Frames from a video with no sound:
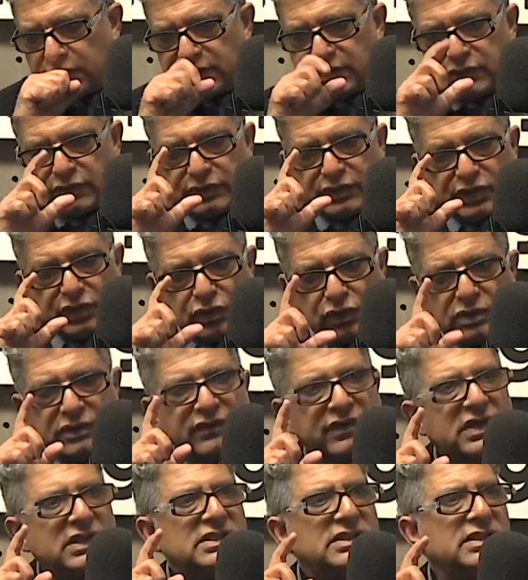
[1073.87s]
so the
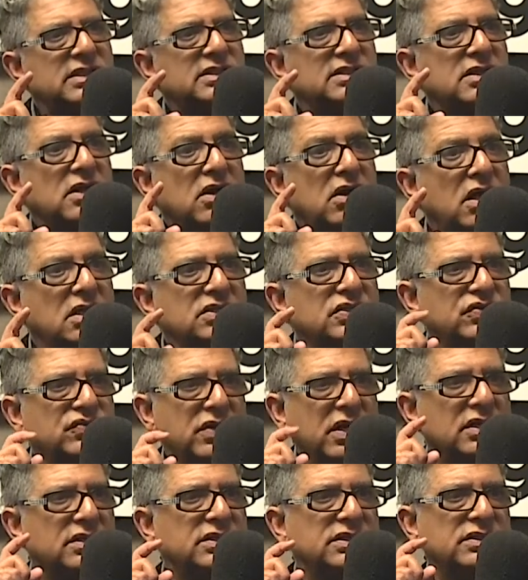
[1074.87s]
universe is a
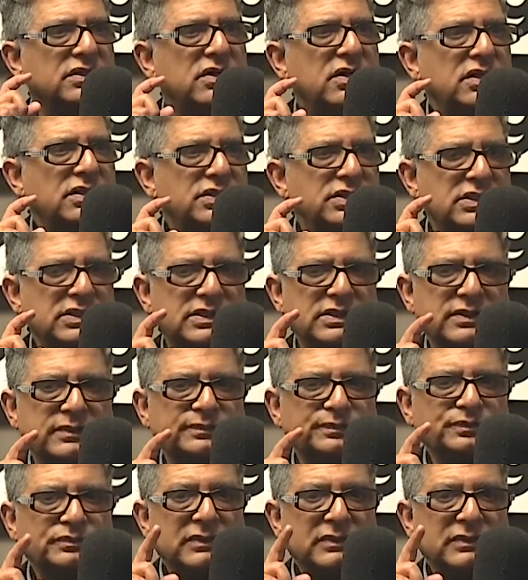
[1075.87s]
construct in consciousness.